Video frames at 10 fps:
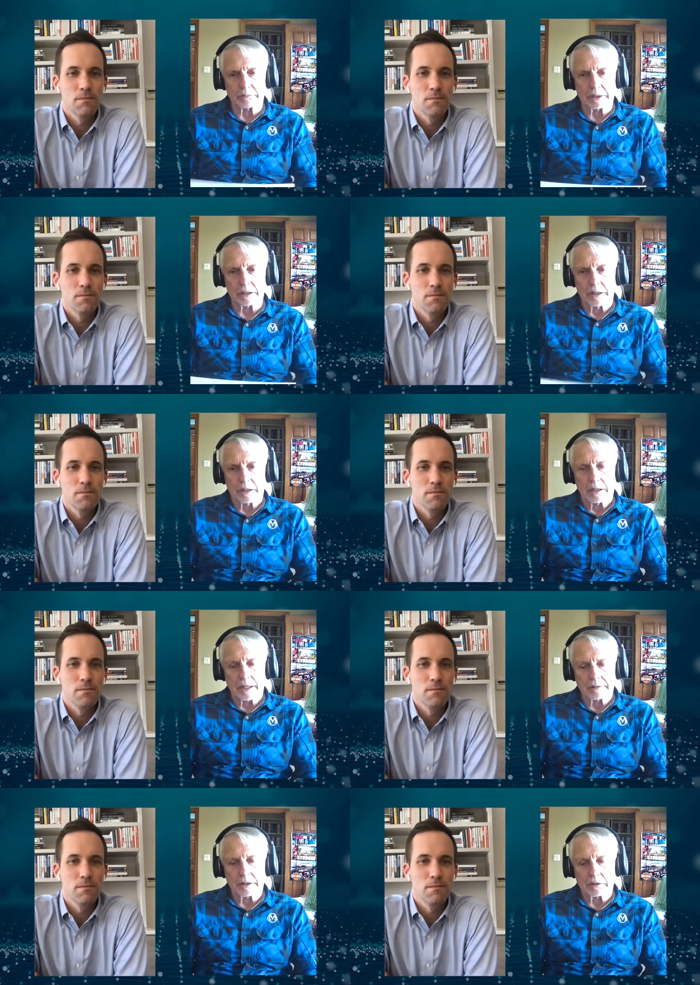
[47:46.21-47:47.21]
Speaker 1: But I
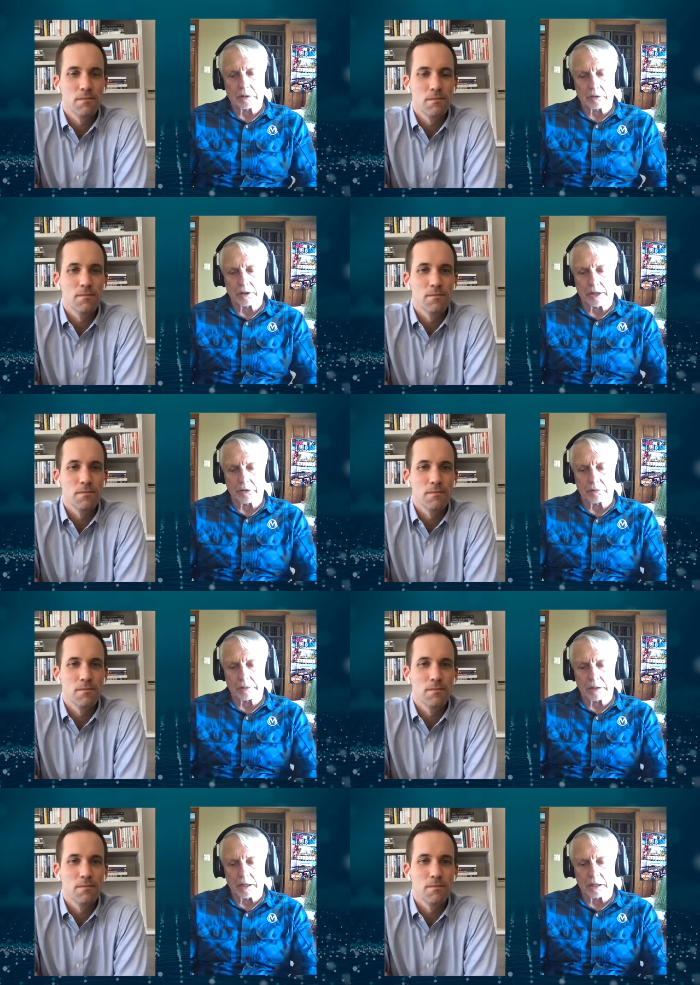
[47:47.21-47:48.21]
think that yeah, there'll be a
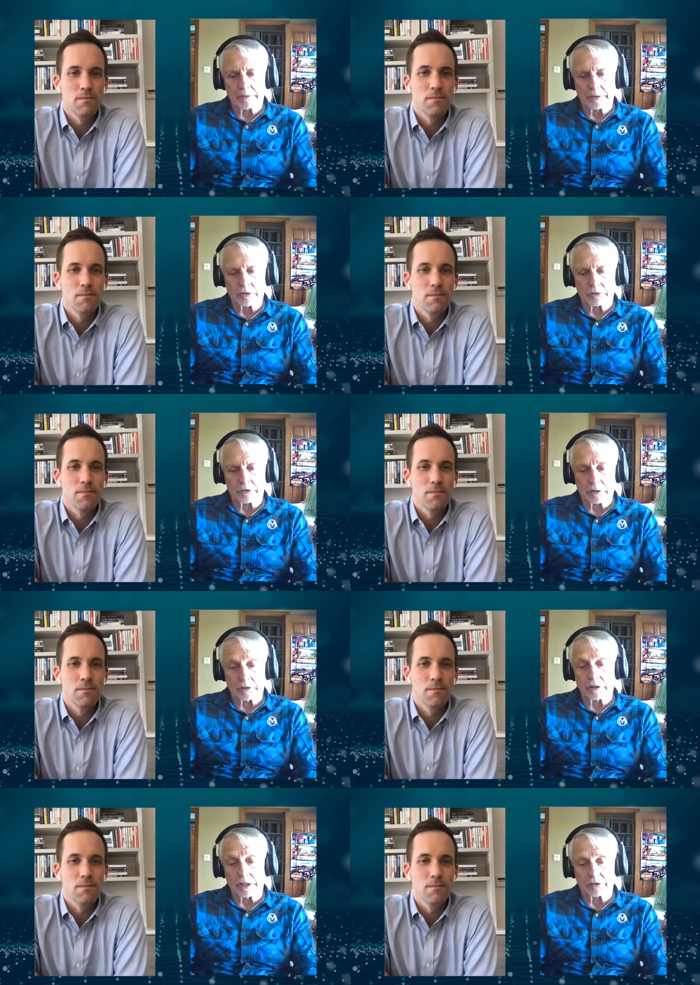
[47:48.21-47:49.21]
lot of interest, and
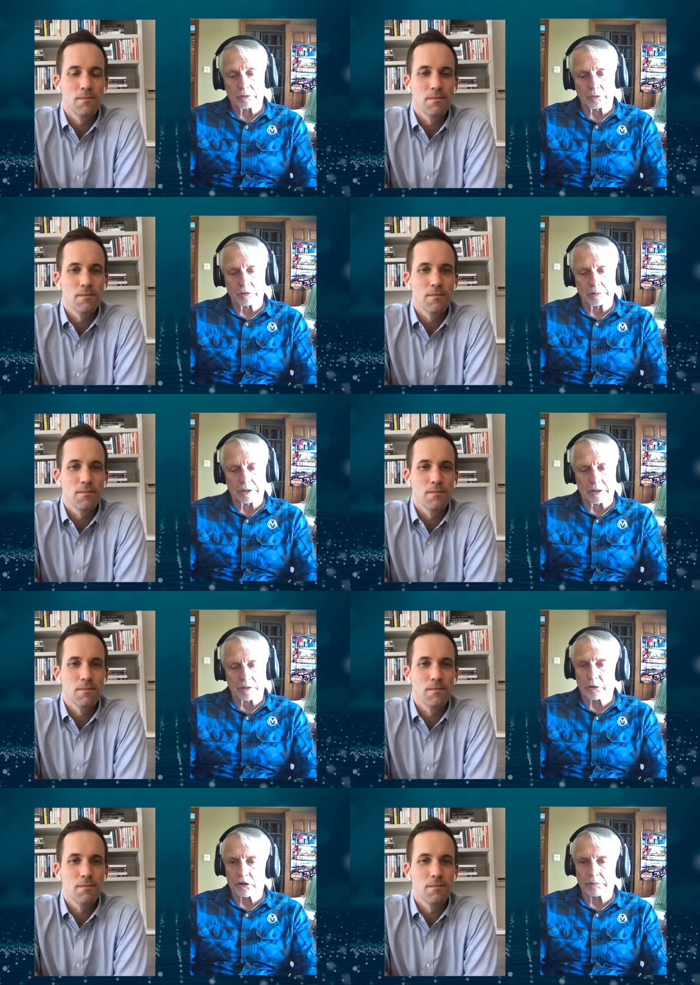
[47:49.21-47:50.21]
yes, we'll be there.
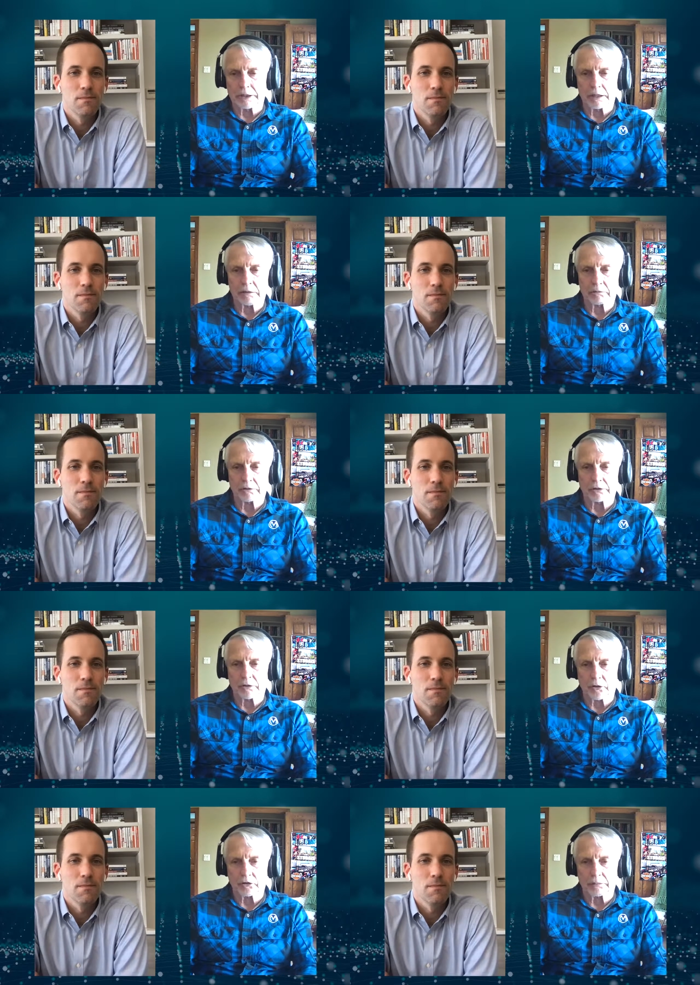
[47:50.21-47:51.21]
Will you be there? Will you
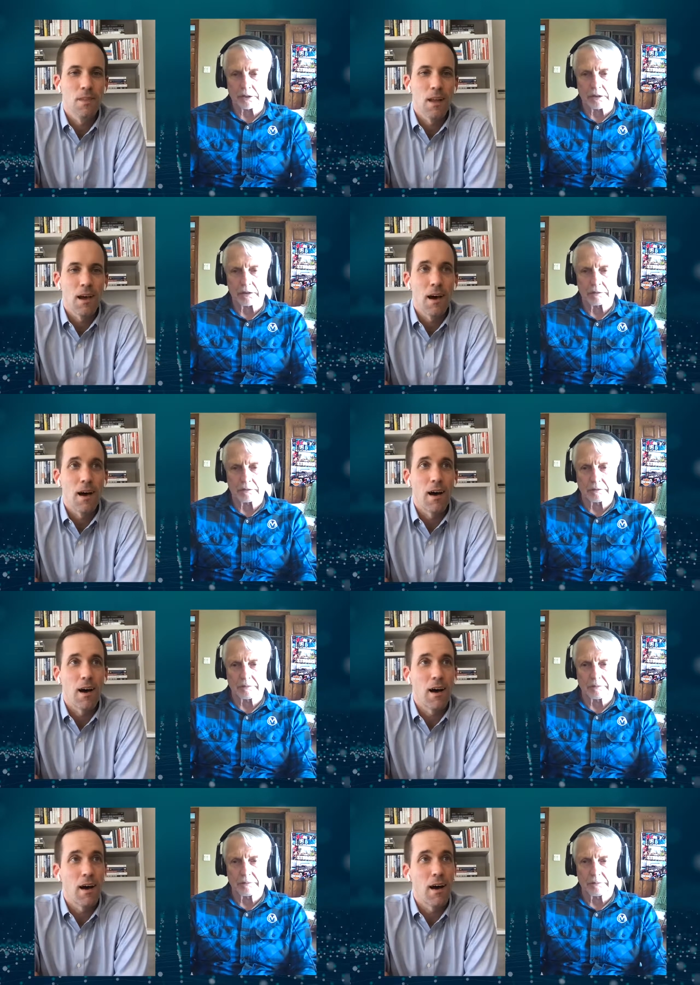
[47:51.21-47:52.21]
folks be there?
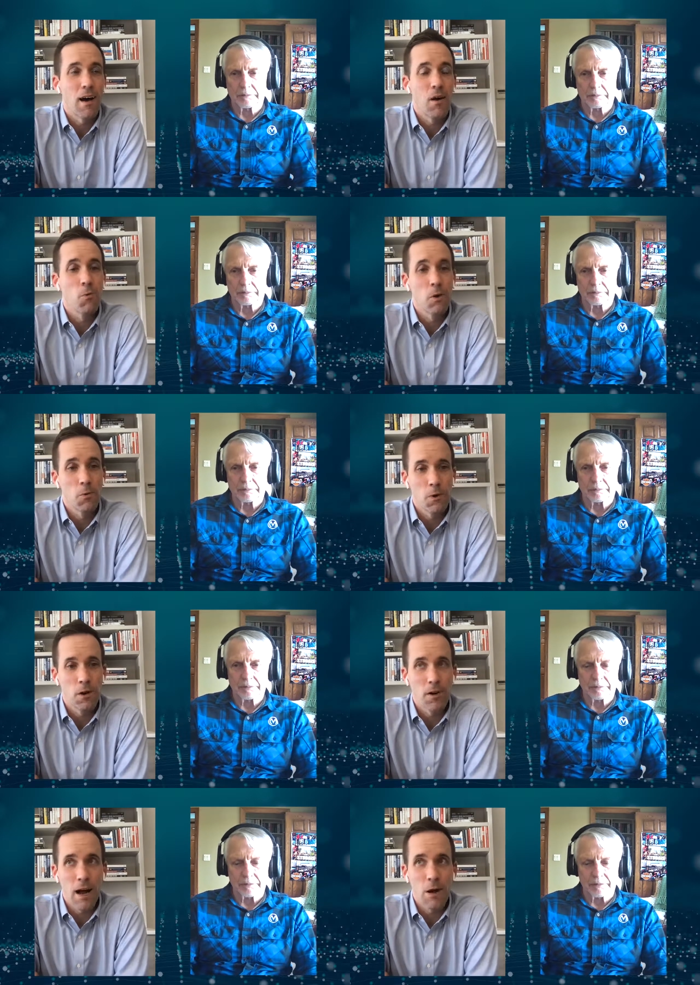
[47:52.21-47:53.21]
Speaker 2: Uh, we
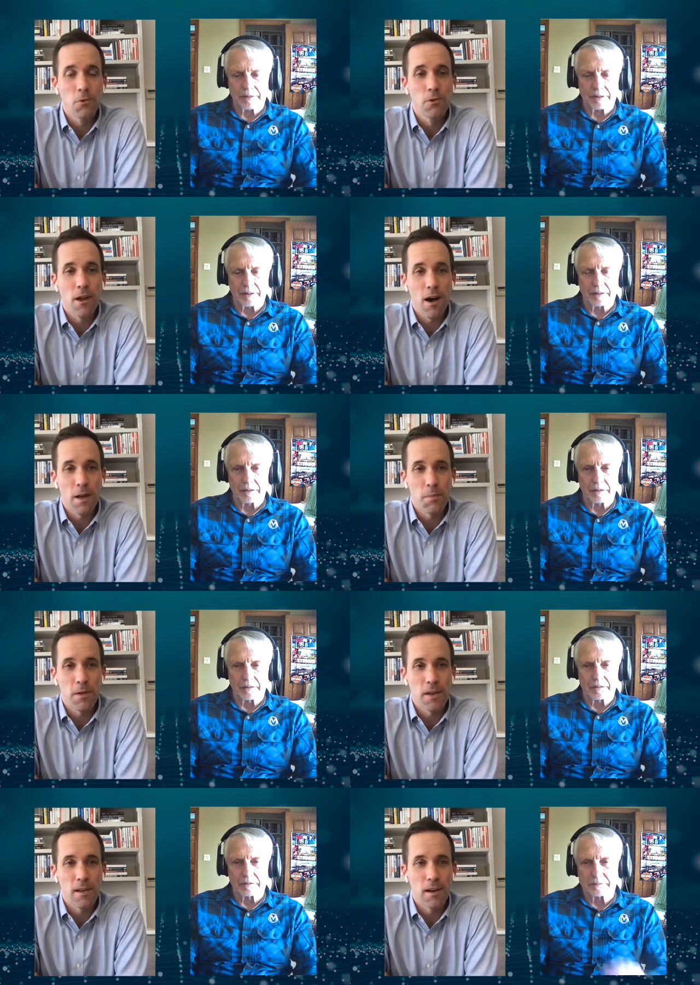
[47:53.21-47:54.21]
will. I will not
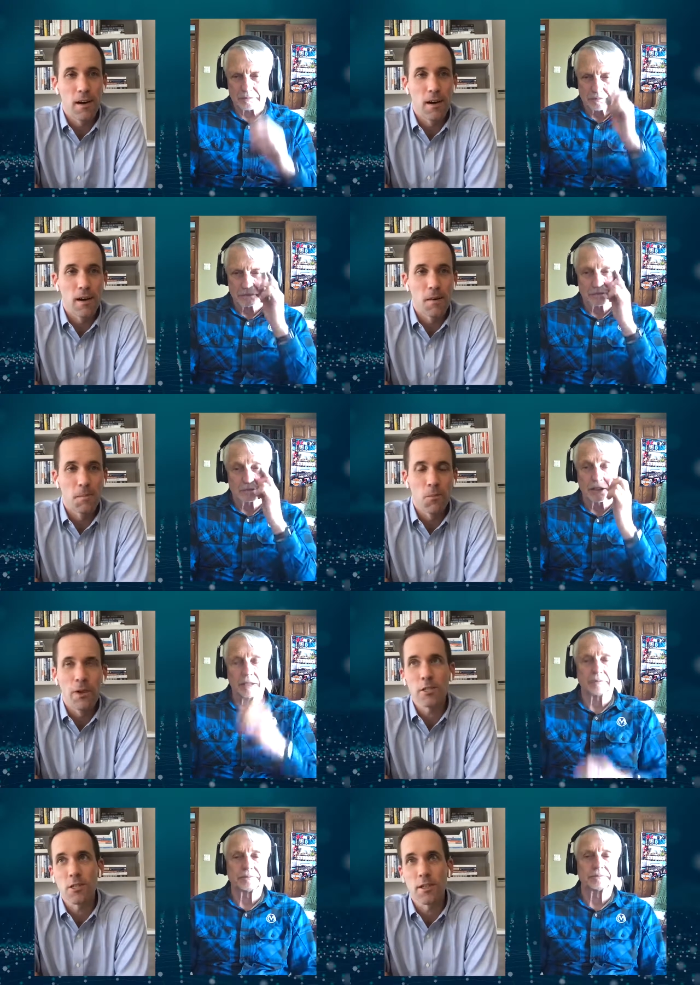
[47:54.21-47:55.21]
be. Um, yeah.
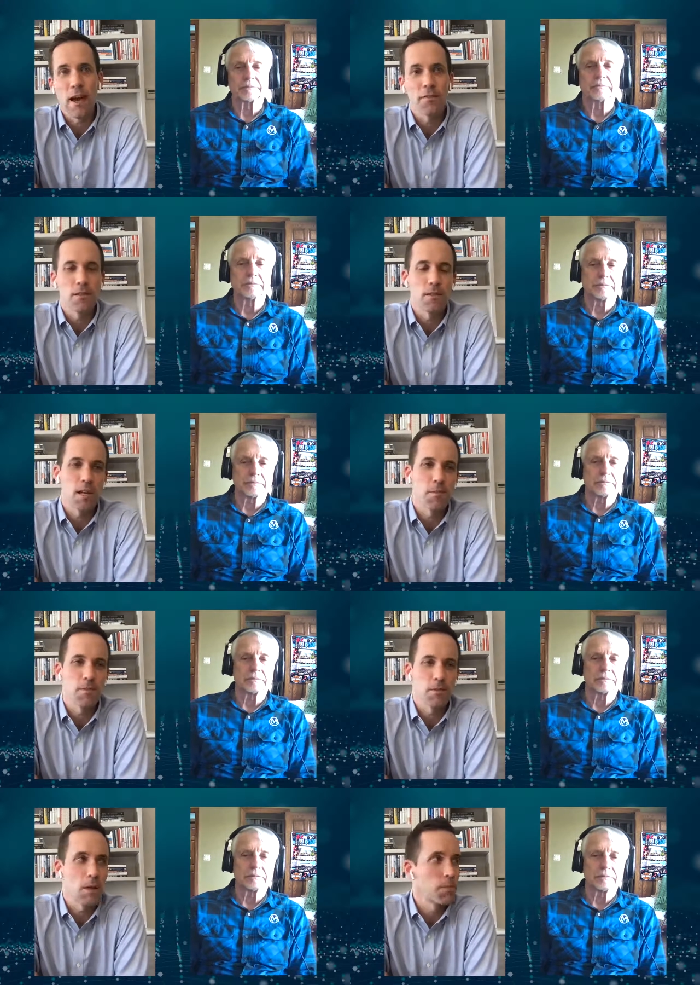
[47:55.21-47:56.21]
We actually have a sep-
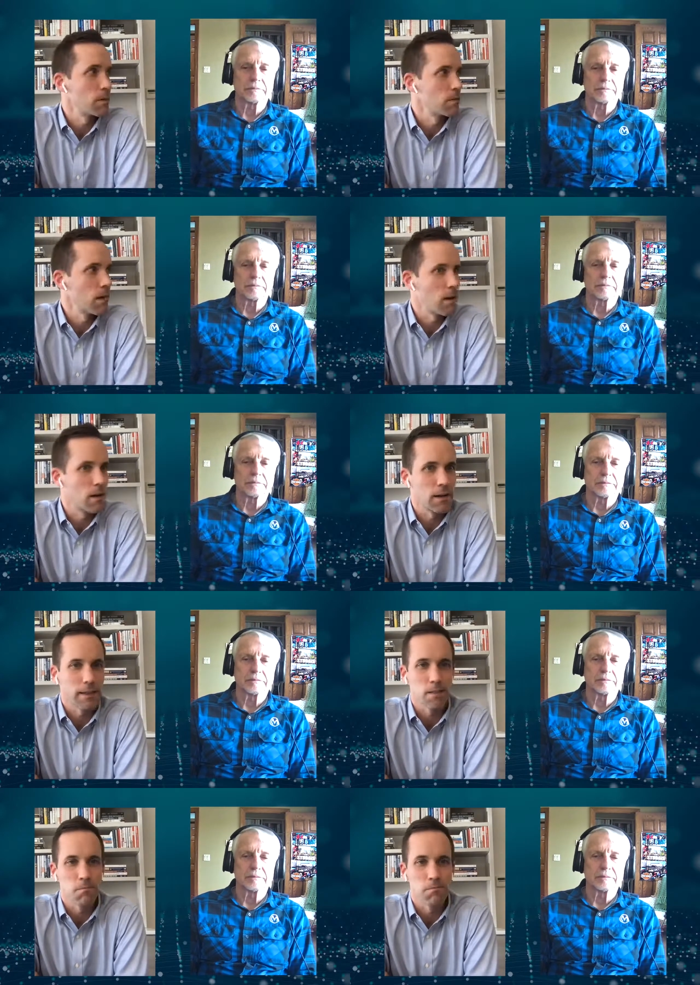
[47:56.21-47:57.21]
separate, uh, I
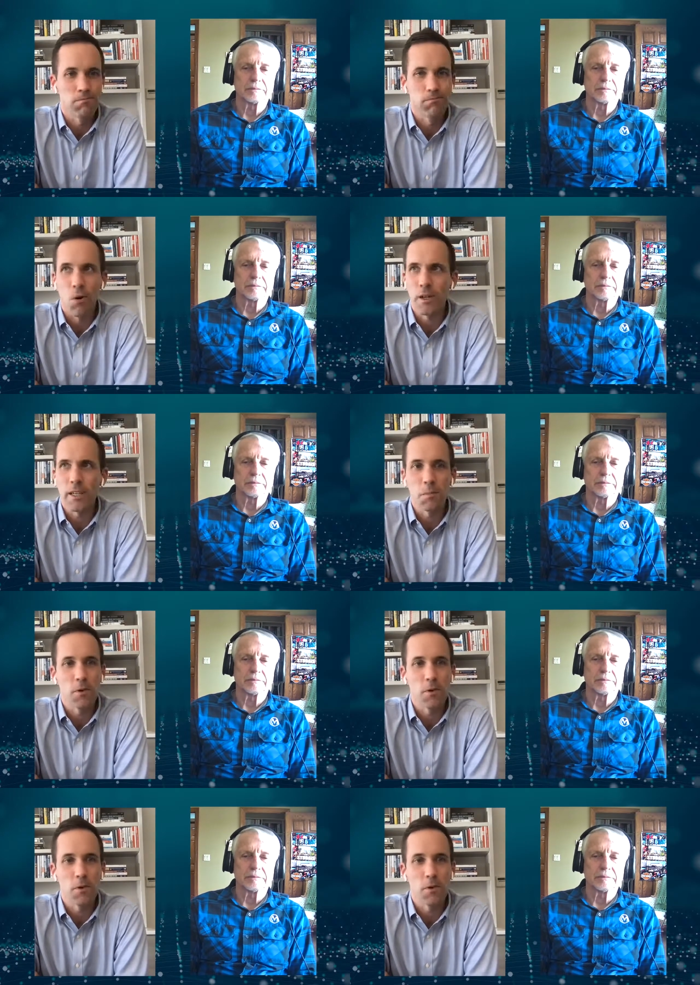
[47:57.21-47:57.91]
guess, marketing